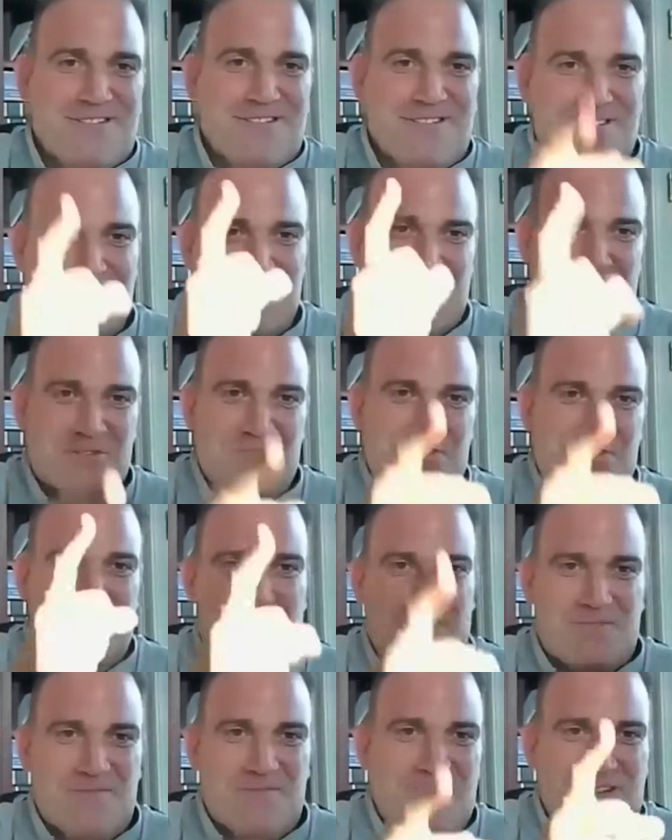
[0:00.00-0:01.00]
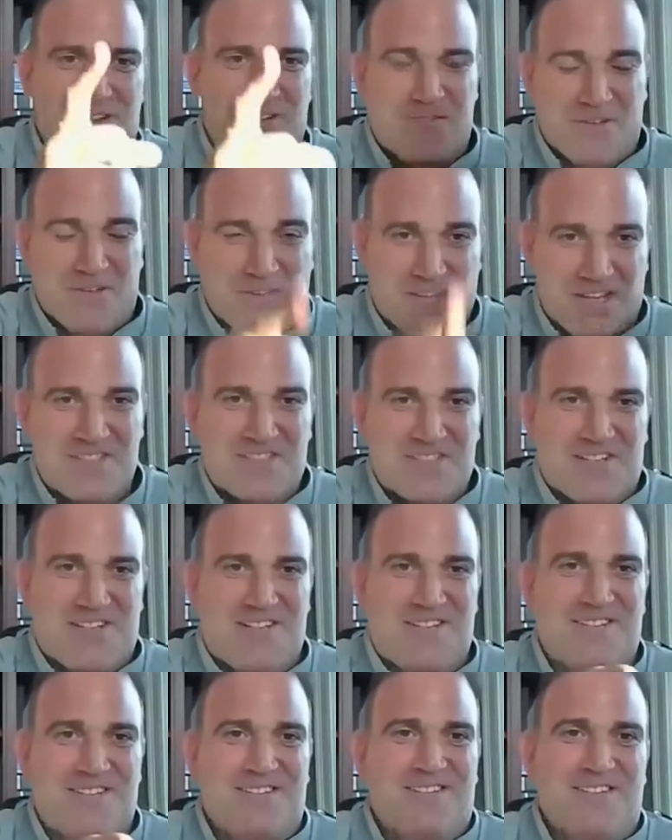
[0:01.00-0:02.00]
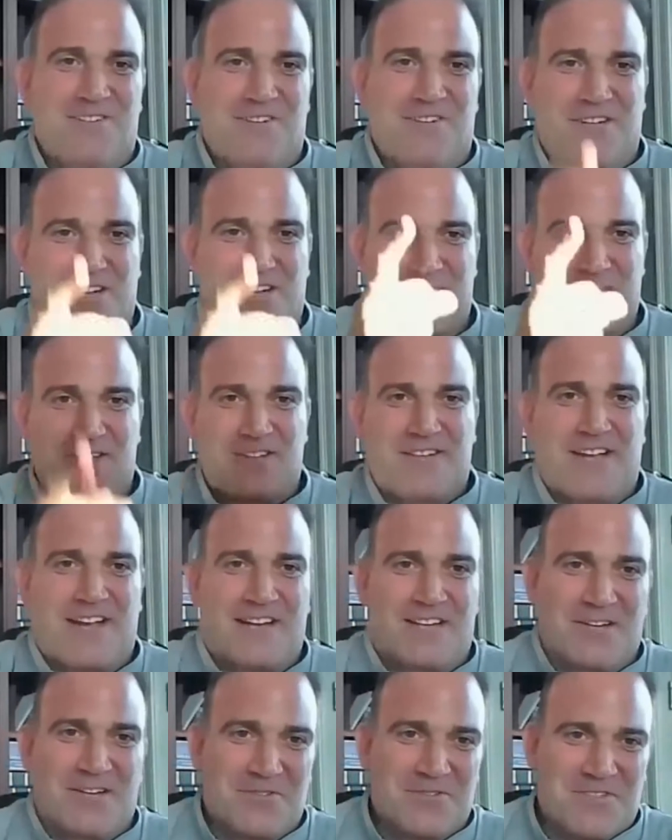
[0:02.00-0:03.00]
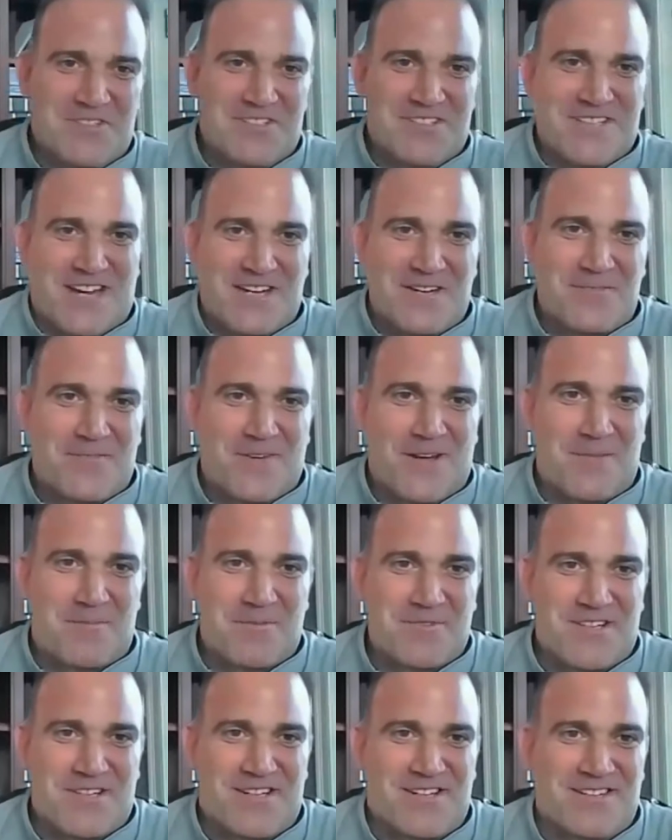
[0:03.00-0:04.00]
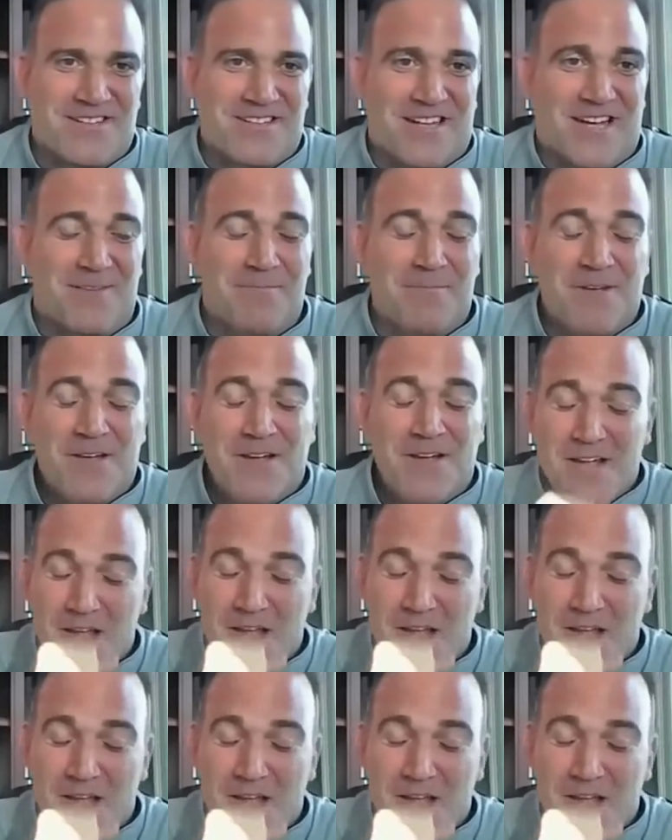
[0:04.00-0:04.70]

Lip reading: She goes, if you listen, you'll get the diagnosis 95% of the time.